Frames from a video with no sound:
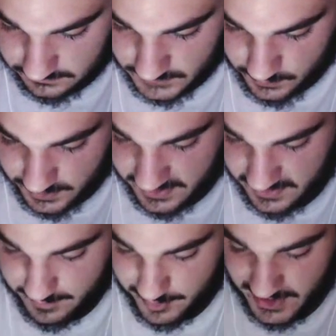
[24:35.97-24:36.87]
What do you
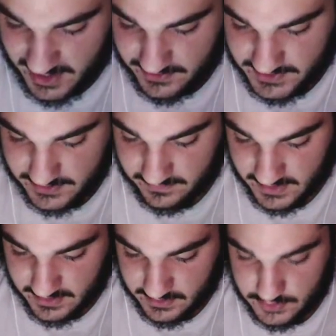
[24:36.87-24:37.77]
think of Bernardo
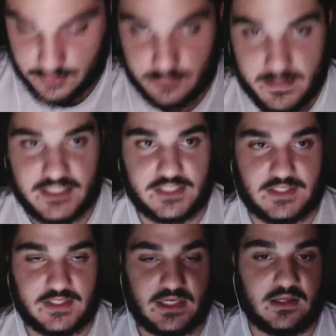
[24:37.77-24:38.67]
Silva to Manchester
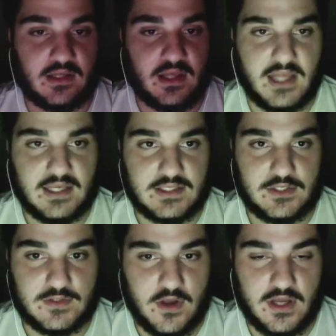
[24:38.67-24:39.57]
City? I think it's a
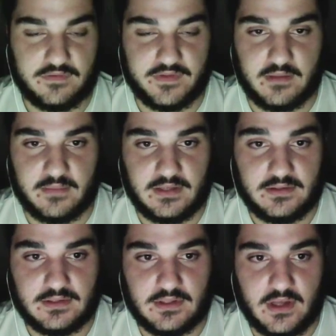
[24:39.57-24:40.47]
good signing for them, man.
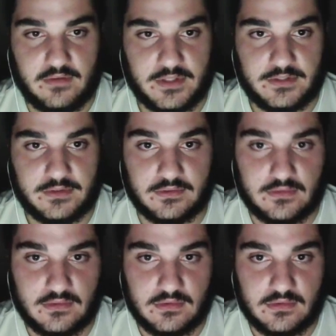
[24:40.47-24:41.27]
I really do.